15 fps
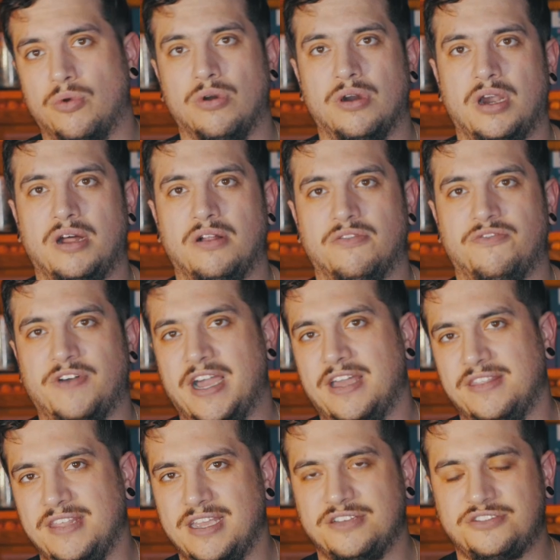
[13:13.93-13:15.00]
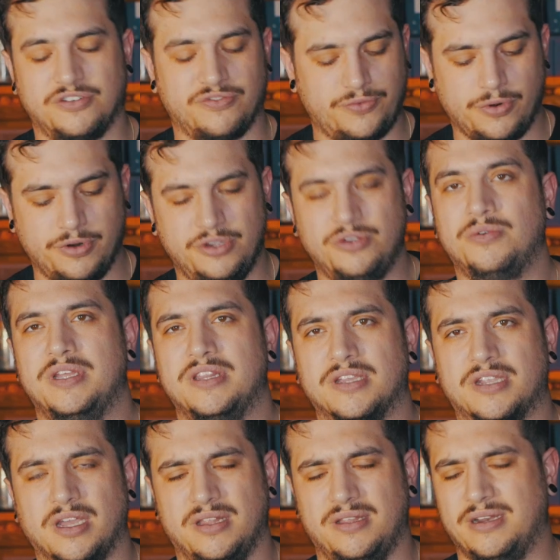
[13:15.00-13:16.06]
or I'll find the answer for you and
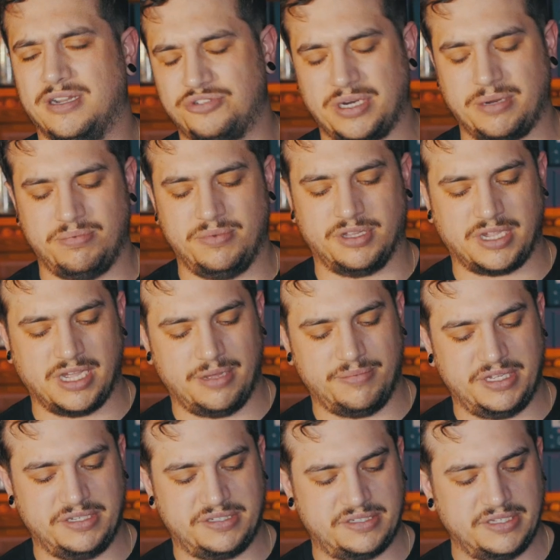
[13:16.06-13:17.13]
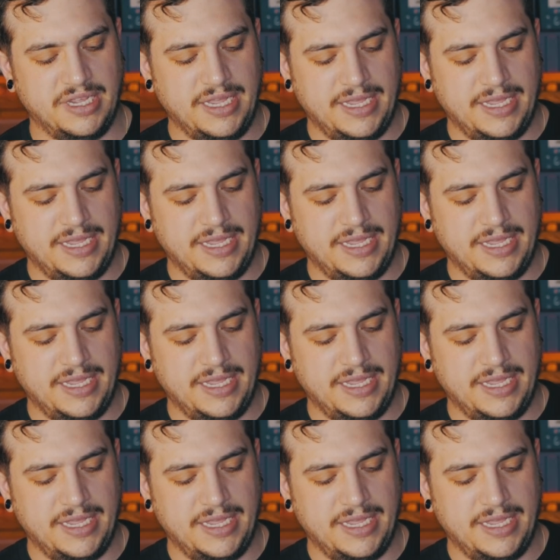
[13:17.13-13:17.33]
I'll drop them in the comments.